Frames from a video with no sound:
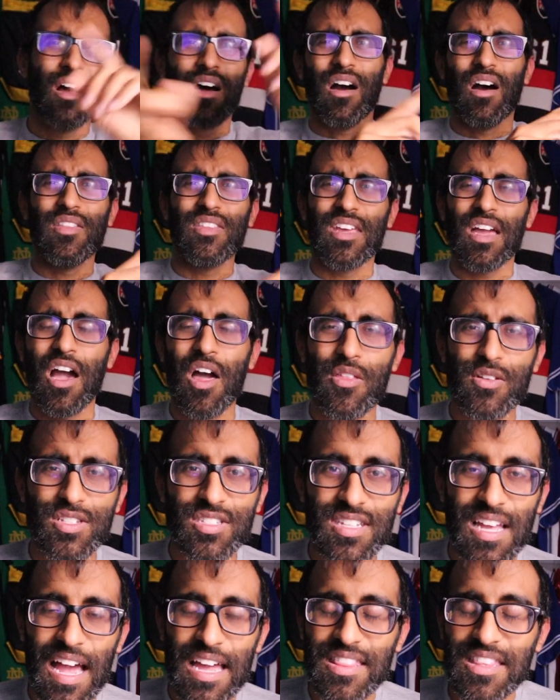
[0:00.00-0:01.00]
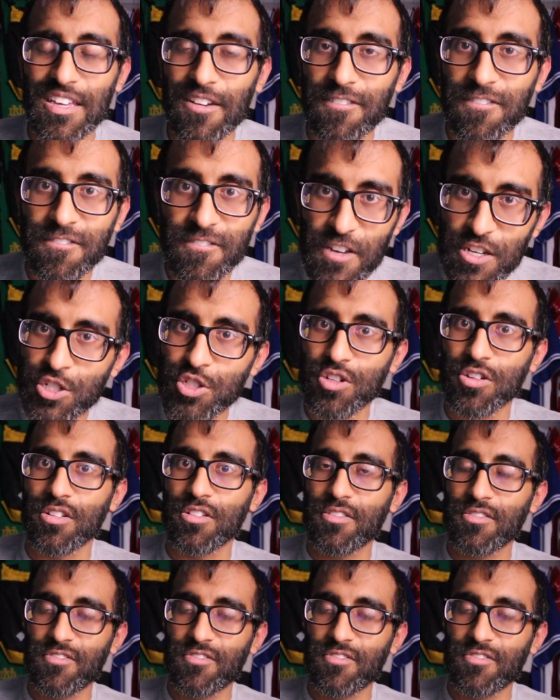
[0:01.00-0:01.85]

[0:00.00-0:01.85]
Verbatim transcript: on the other side, the official